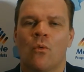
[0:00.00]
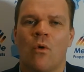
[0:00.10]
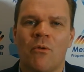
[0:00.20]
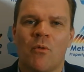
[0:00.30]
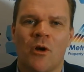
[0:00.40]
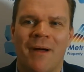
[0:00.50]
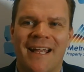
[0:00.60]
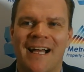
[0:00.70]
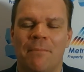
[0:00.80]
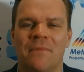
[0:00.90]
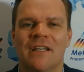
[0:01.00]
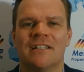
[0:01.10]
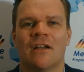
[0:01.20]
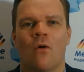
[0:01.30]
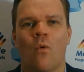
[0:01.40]
What we want to make up
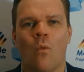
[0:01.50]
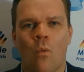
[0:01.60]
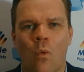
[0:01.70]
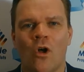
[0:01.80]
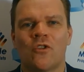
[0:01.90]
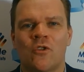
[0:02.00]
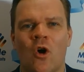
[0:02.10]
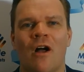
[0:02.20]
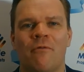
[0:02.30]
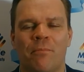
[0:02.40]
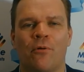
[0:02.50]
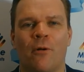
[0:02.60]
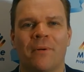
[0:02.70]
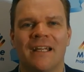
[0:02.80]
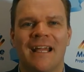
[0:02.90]
is what type of
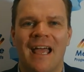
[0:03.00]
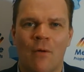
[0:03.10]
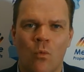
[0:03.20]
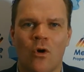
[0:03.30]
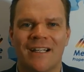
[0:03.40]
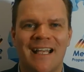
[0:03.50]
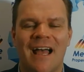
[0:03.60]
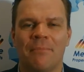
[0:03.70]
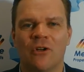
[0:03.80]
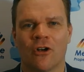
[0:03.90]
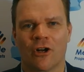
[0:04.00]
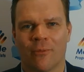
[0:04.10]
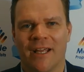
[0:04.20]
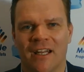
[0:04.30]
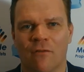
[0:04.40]
property and what is happening on at
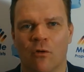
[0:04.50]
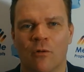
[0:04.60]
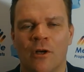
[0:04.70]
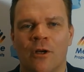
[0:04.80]
ground level.